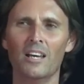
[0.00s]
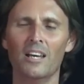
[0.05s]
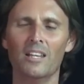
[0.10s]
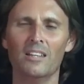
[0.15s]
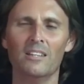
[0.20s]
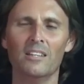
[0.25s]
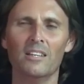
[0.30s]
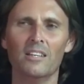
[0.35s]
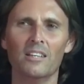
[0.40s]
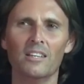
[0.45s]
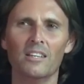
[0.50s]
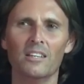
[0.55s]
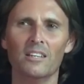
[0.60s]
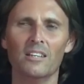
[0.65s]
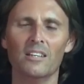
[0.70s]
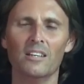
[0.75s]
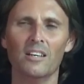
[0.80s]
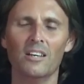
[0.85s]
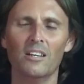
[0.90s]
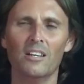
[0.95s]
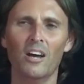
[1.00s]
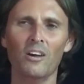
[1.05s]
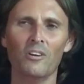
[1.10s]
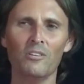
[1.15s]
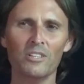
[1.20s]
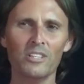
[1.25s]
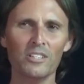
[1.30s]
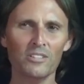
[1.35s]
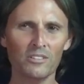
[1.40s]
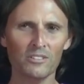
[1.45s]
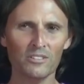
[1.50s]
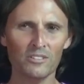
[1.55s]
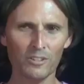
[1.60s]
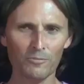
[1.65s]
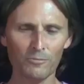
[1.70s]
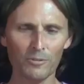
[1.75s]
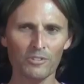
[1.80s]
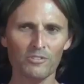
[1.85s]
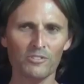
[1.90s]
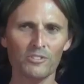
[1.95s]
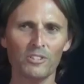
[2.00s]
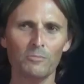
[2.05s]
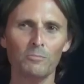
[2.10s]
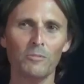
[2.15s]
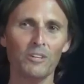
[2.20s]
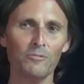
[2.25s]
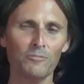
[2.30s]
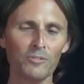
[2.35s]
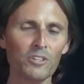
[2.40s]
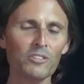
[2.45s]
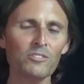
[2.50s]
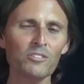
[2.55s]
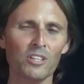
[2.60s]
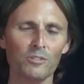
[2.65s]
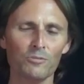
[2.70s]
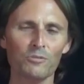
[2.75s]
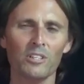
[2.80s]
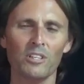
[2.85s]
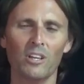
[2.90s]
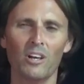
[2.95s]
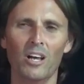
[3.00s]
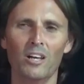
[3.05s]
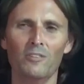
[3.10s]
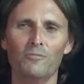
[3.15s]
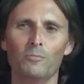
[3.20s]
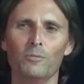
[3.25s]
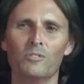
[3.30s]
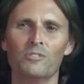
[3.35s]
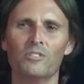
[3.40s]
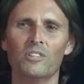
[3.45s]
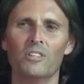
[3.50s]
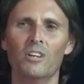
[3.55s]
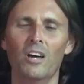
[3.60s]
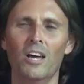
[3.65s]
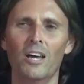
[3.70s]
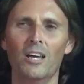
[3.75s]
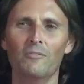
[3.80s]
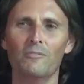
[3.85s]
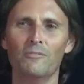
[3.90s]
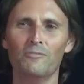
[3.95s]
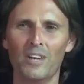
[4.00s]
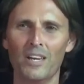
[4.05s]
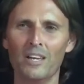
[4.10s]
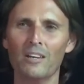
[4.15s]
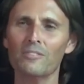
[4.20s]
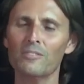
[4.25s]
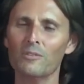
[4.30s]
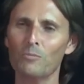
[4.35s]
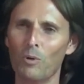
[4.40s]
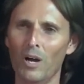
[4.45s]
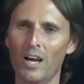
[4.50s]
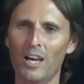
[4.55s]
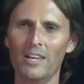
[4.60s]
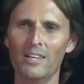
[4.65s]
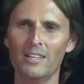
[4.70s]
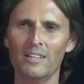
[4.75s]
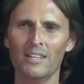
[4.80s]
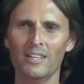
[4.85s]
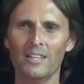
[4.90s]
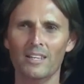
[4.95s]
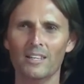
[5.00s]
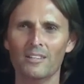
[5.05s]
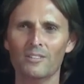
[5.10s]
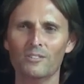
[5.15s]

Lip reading: The only difference in my first century life was that I found a way